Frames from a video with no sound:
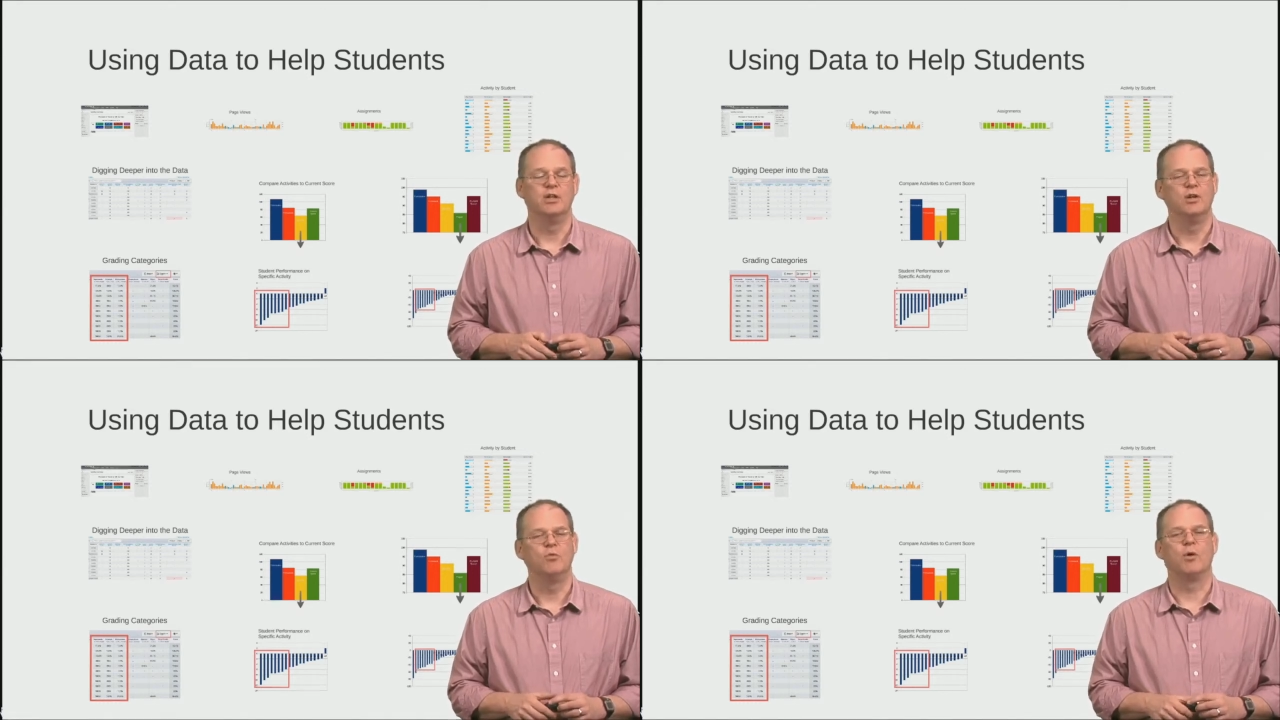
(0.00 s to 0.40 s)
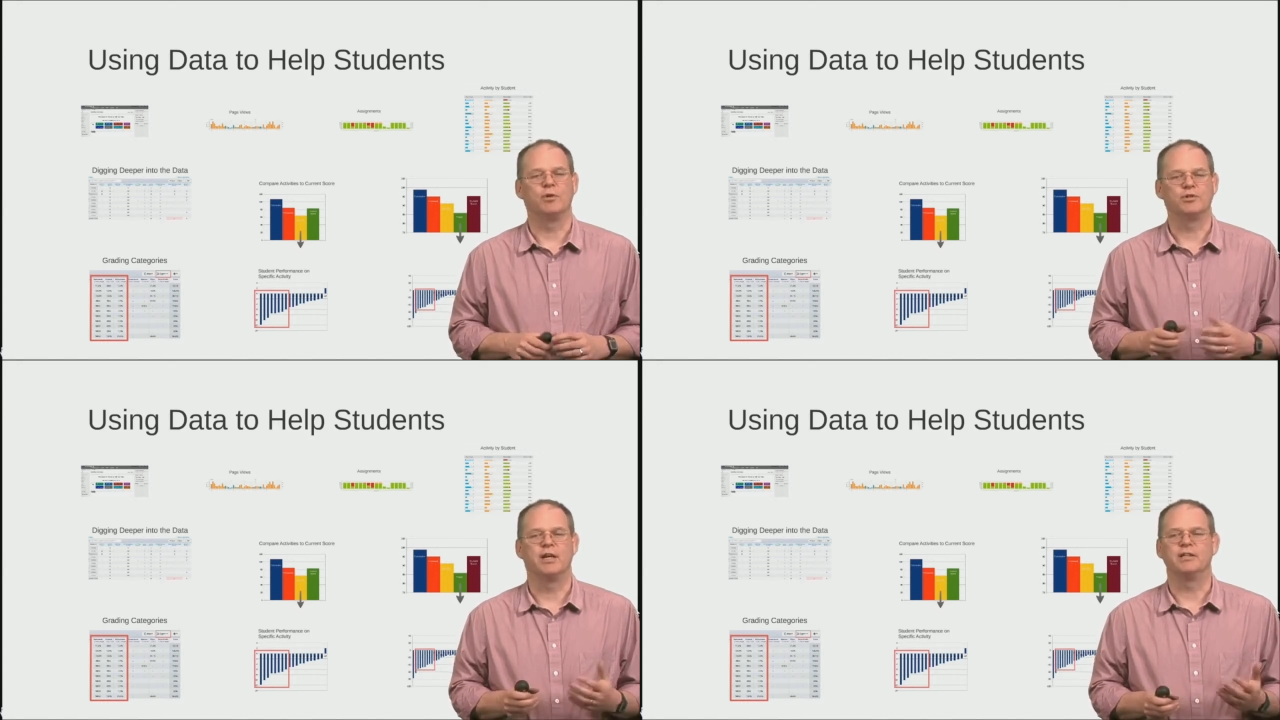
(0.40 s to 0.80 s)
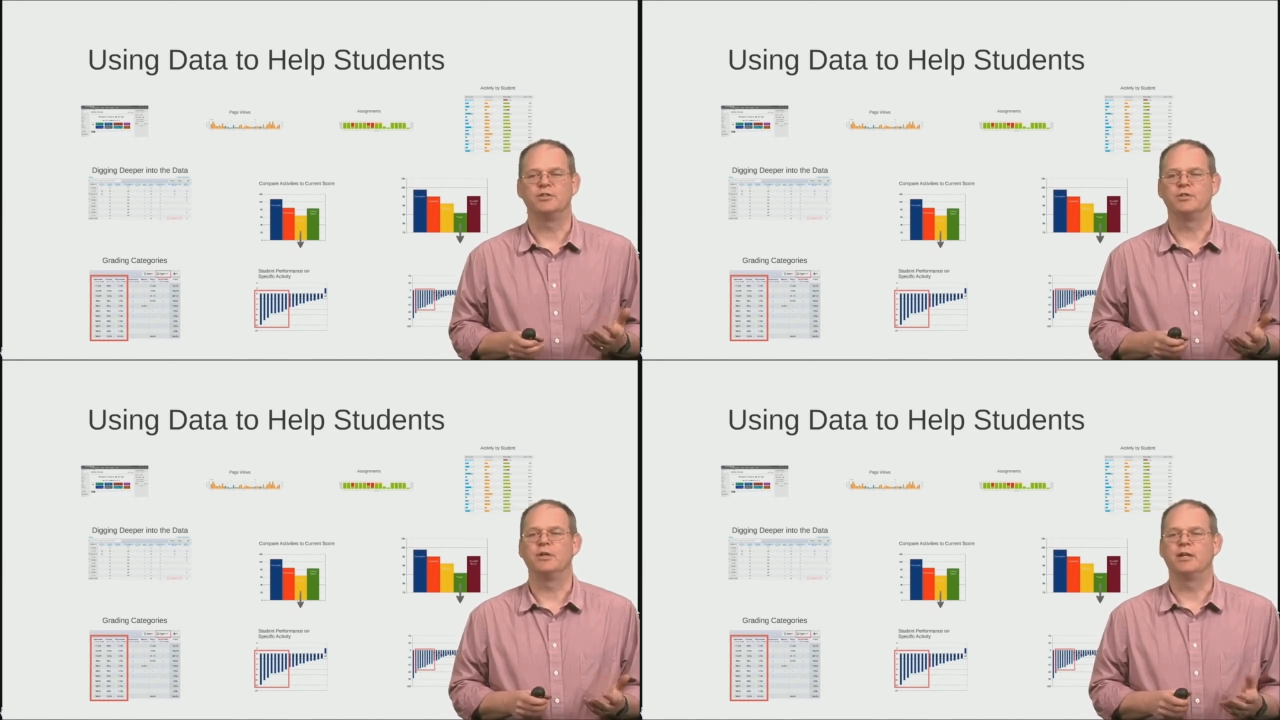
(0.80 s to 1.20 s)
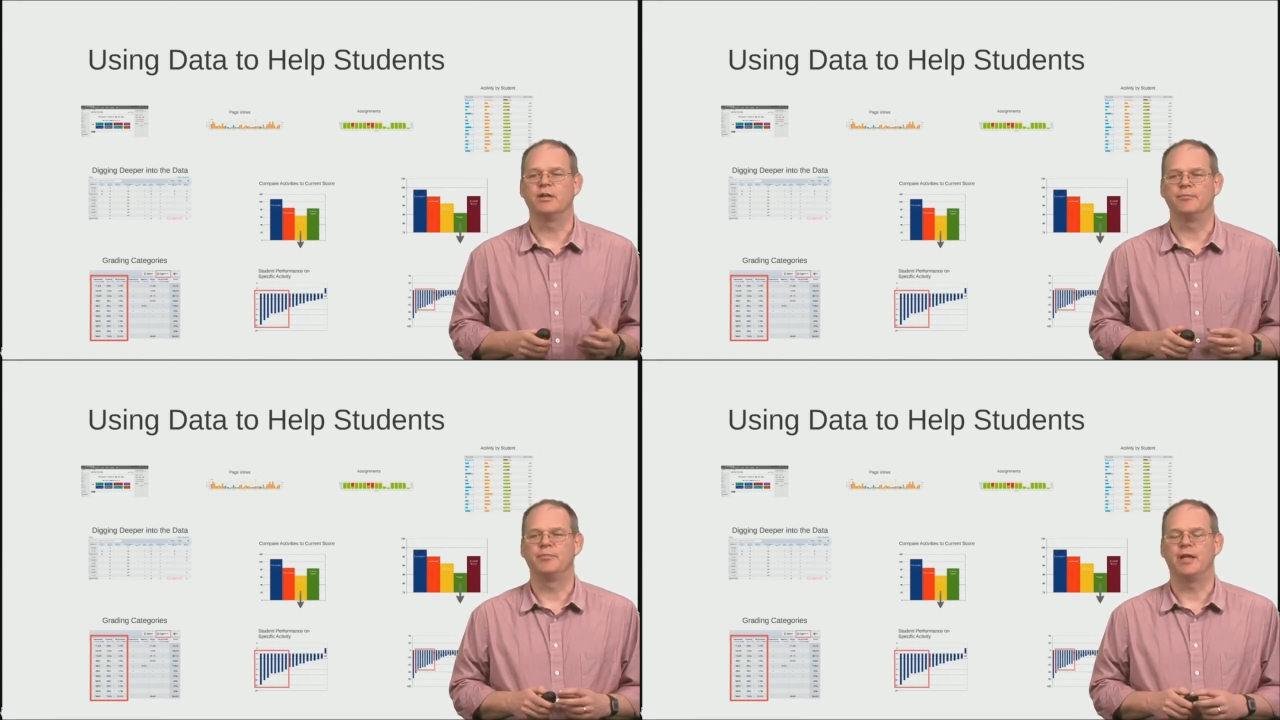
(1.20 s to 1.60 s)
what we're trying to do
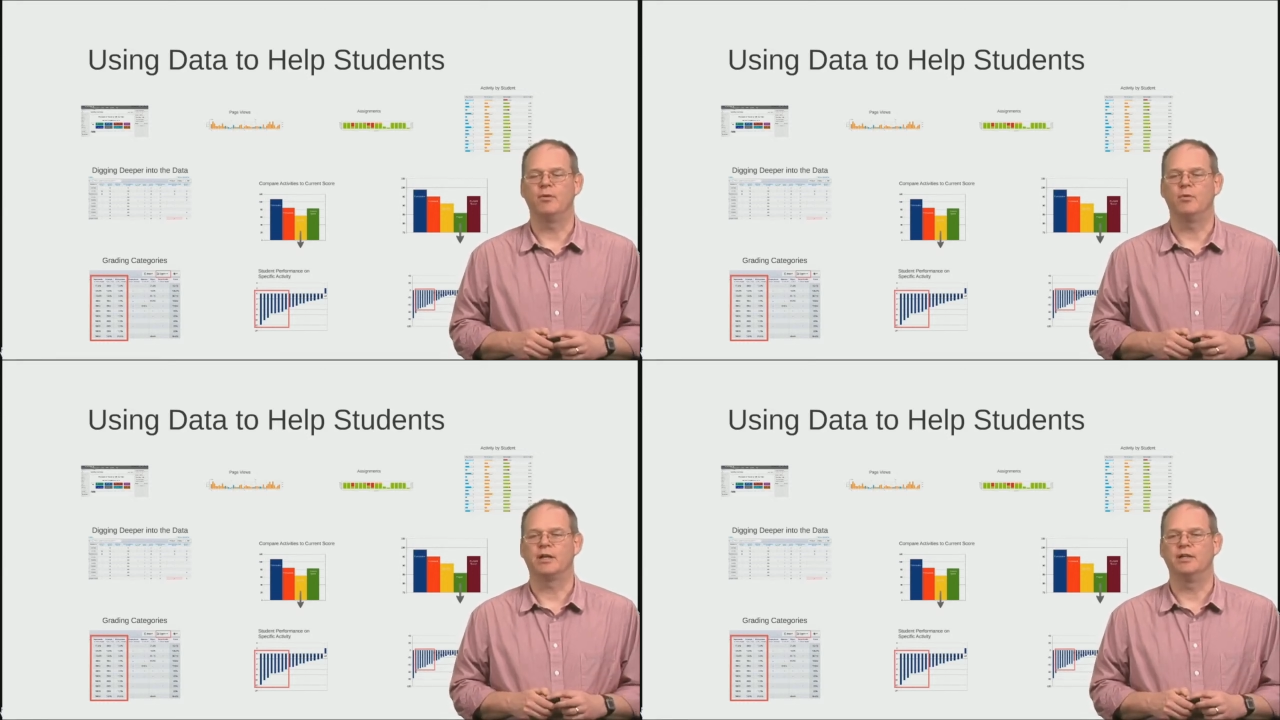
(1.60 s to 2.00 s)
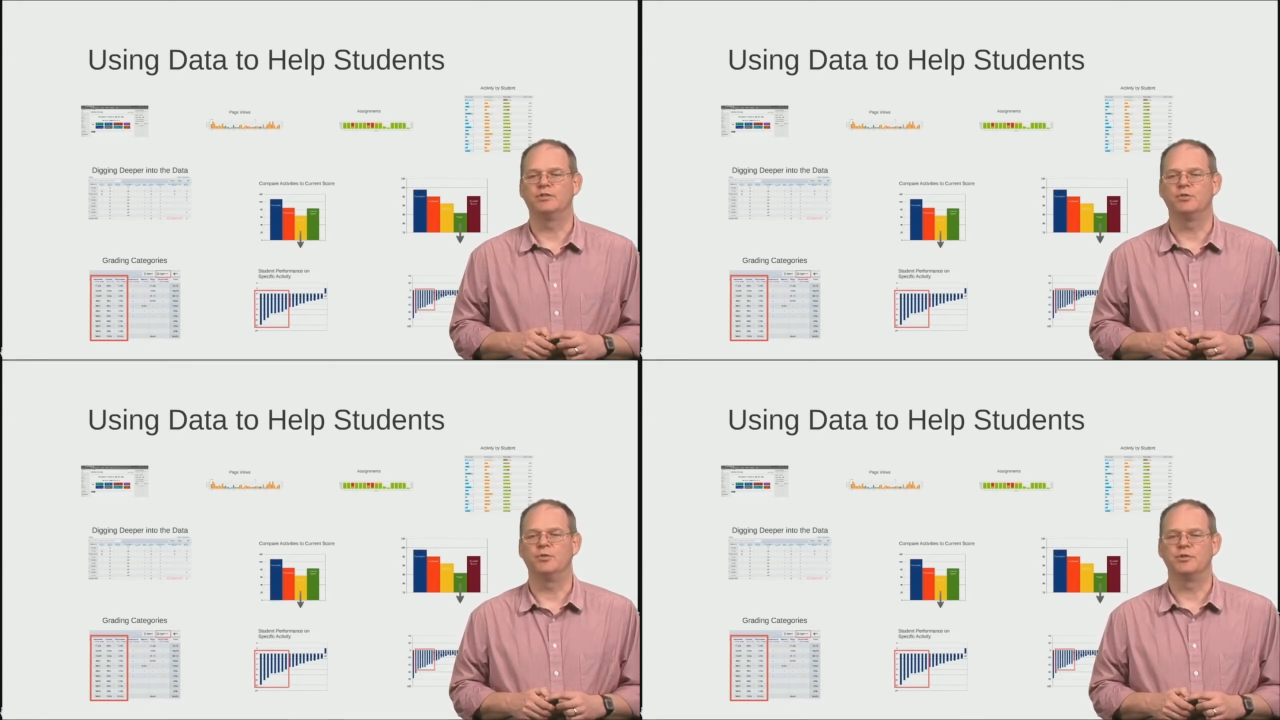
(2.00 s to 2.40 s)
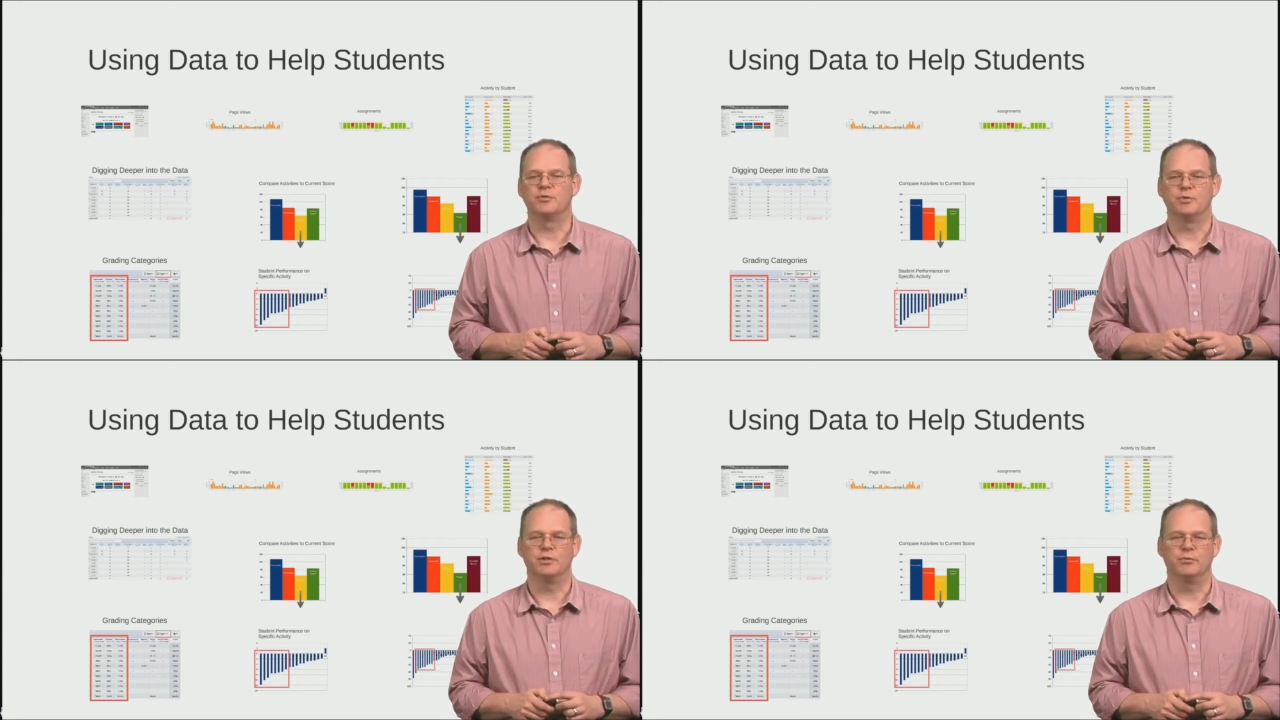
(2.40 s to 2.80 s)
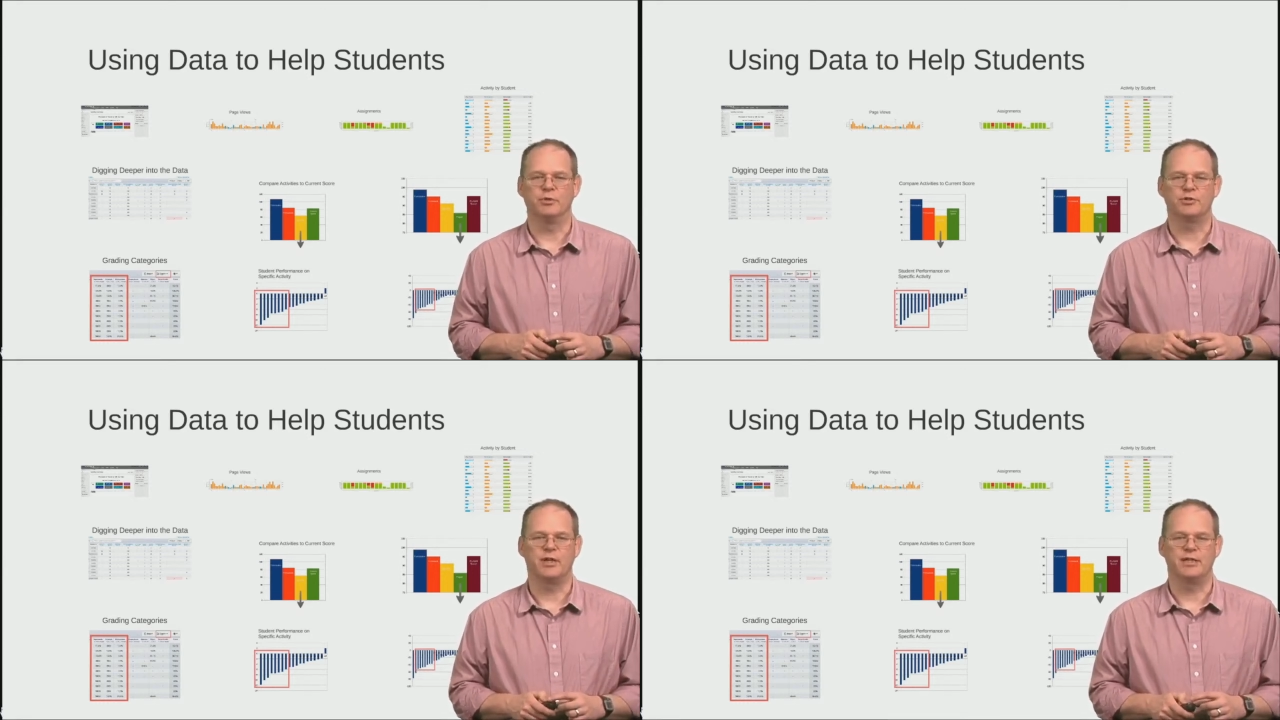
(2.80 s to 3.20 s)
here and what kind of tools
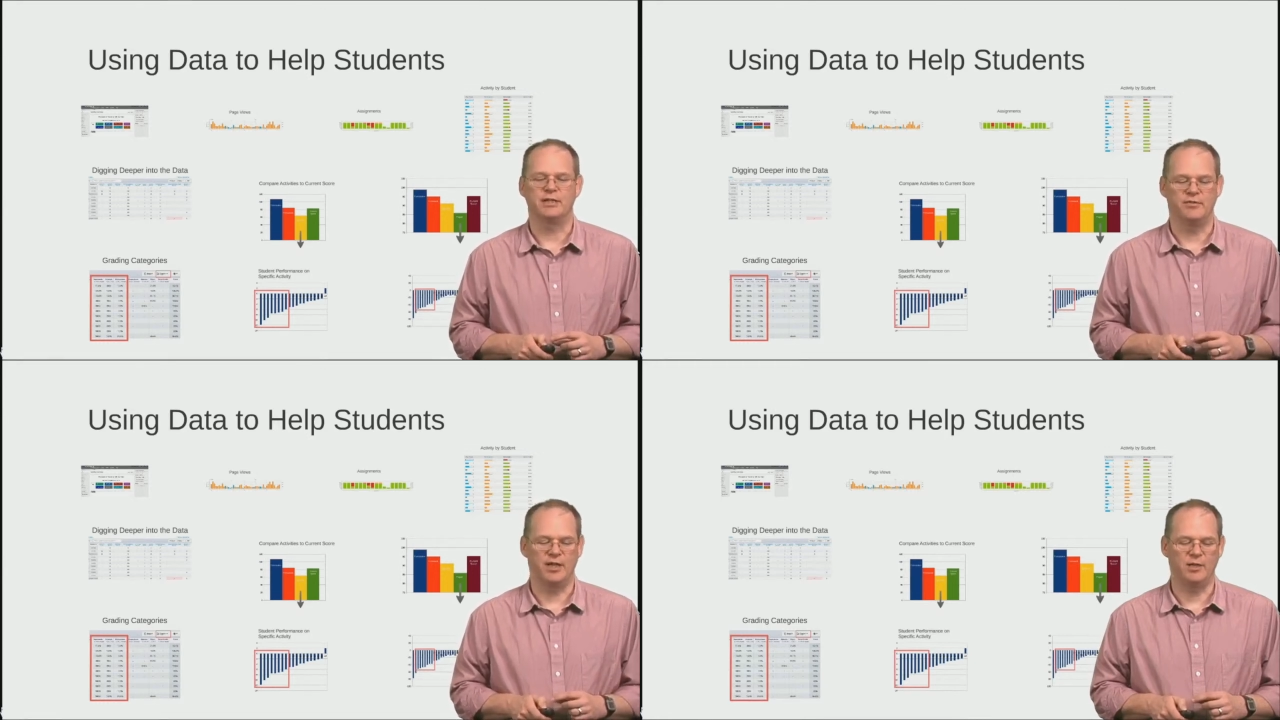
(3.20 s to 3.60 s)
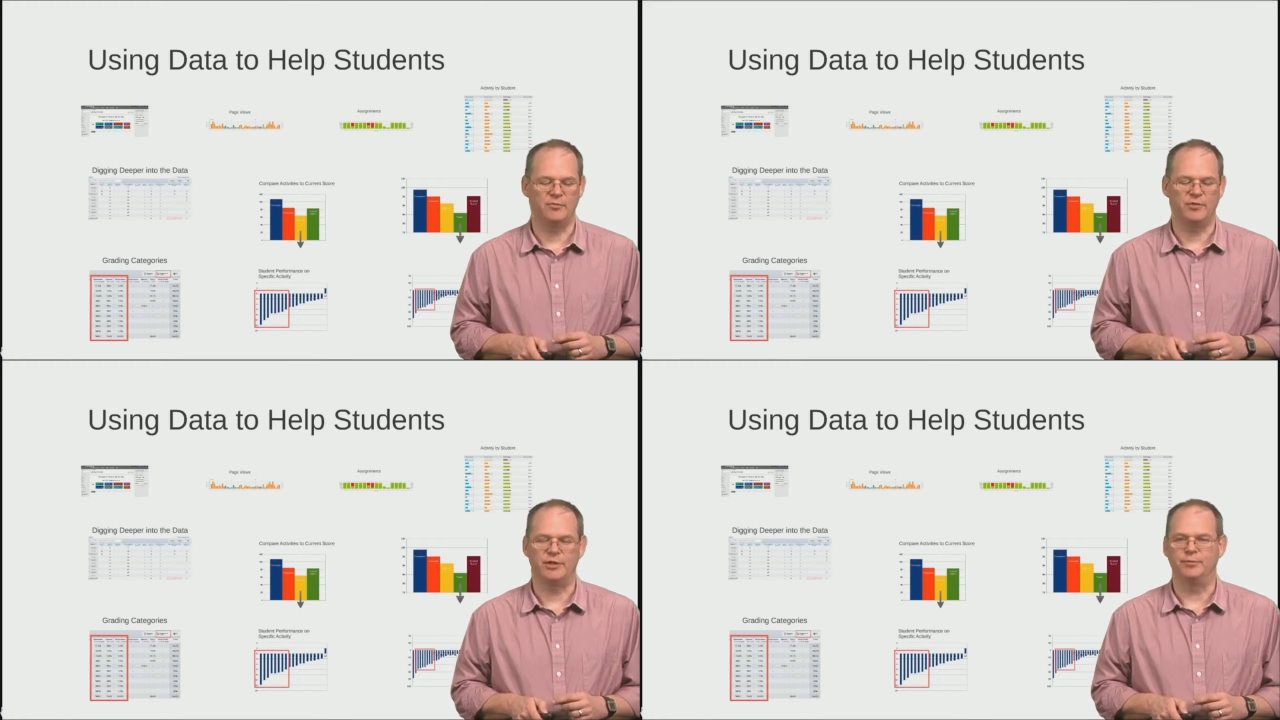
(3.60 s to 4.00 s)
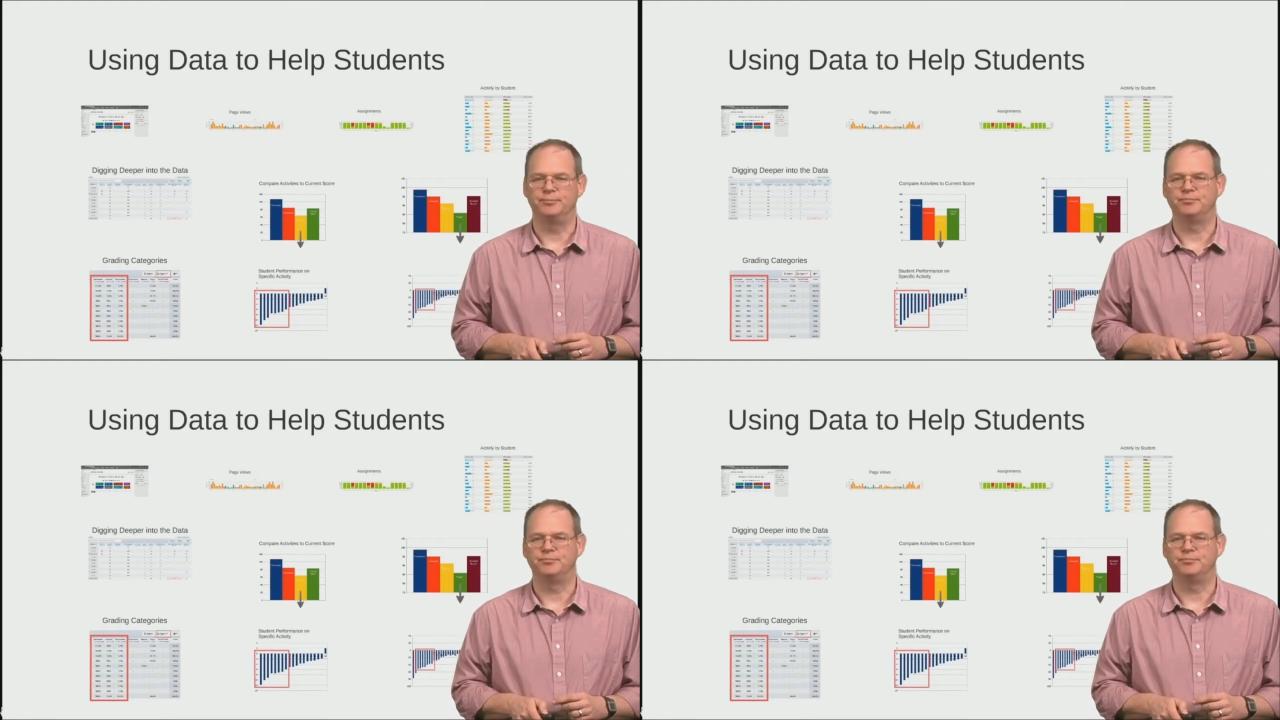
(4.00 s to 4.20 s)
we're trying to develop for you.